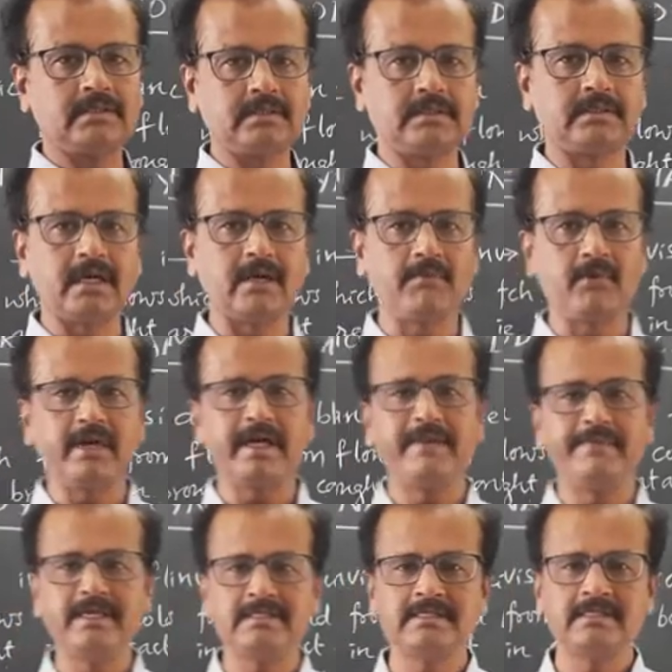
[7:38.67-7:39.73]

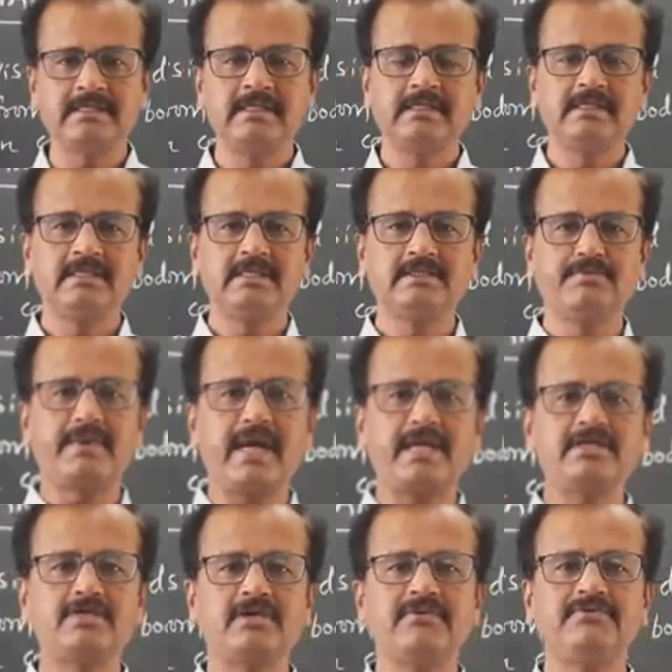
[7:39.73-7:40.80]
Thermodynamics is
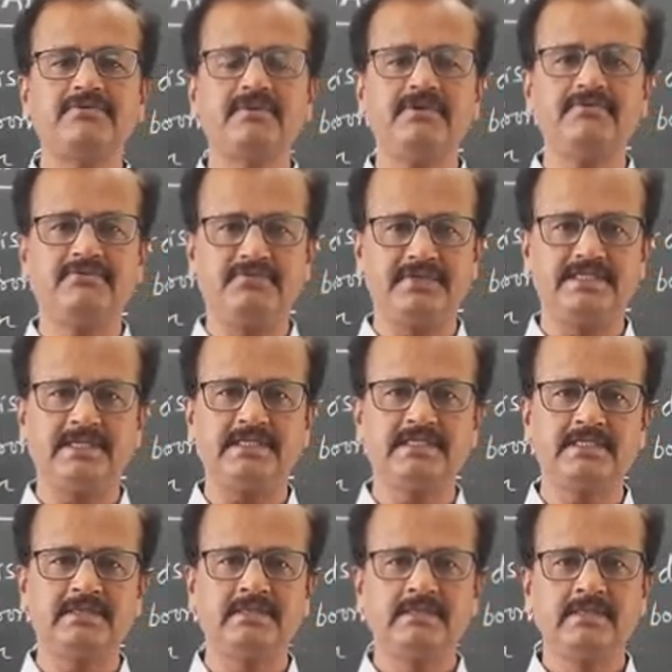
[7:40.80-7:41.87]
branch of
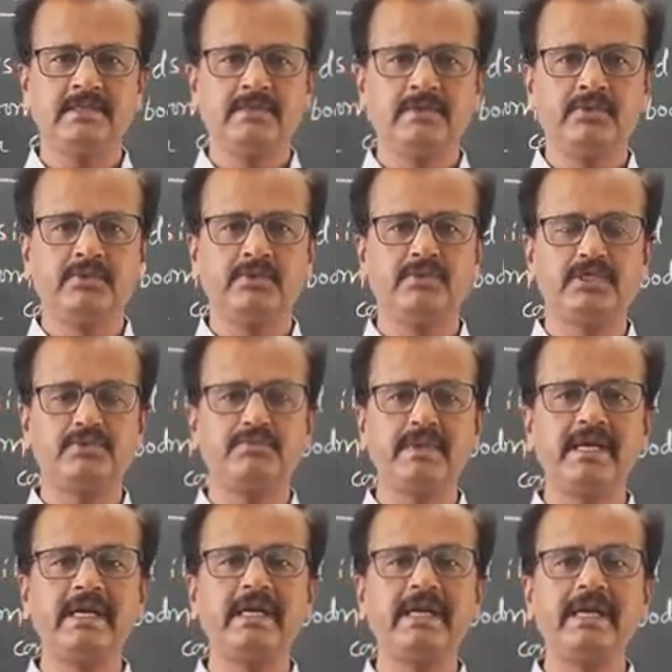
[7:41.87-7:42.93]
physics which
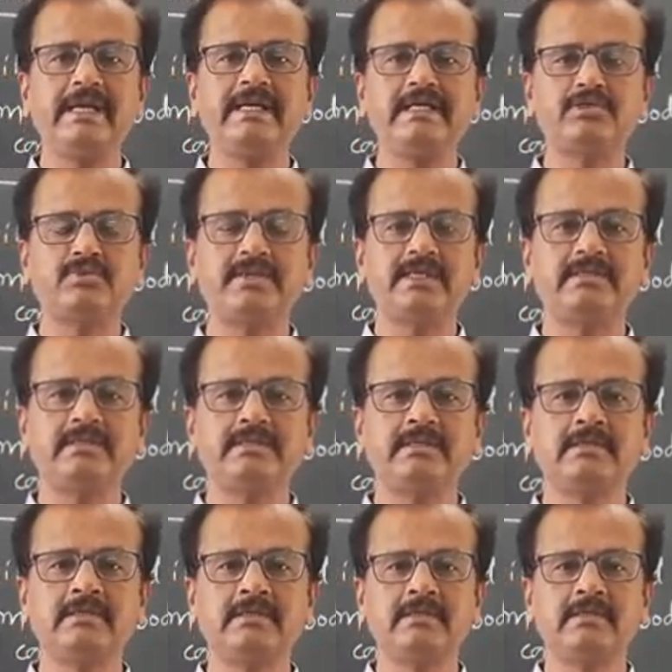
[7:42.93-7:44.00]
mainly deals
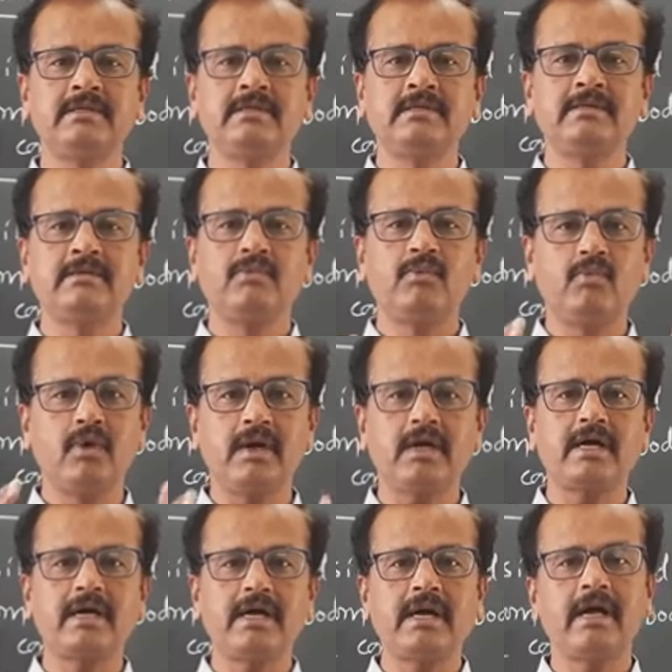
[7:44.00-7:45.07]
with work
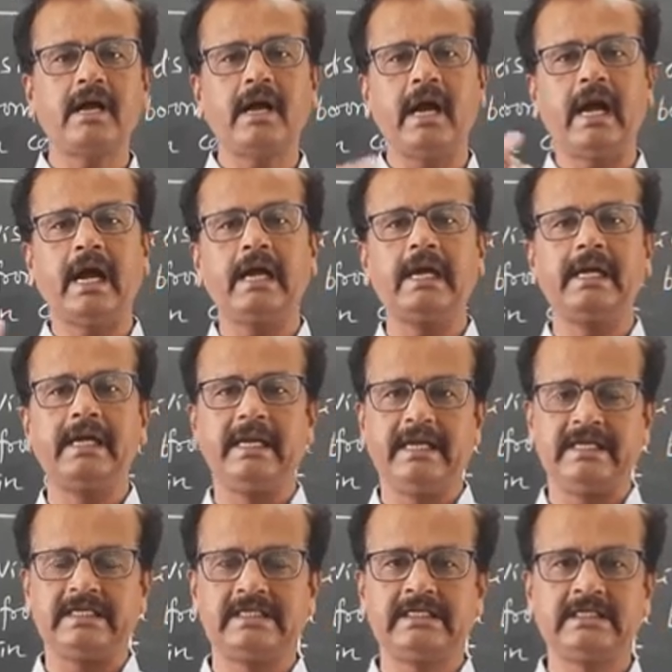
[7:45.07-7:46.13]
and heat,